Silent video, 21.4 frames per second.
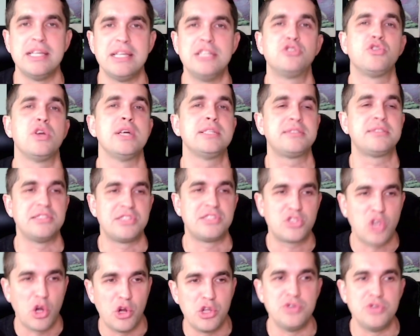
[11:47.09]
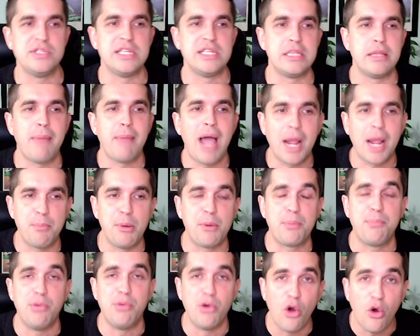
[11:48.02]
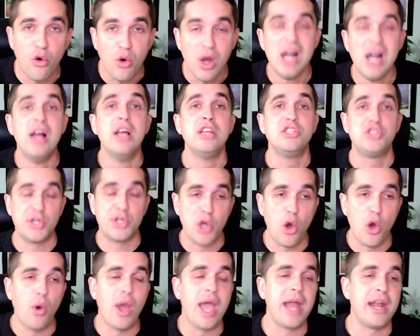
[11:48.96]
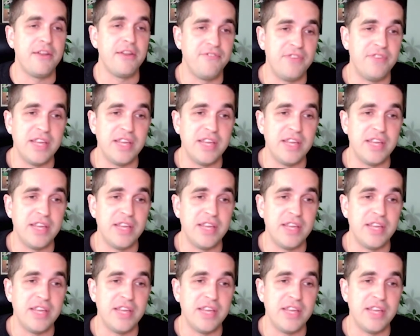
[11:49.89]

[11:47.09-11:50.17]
interest to start using the MacBook Pro to go edit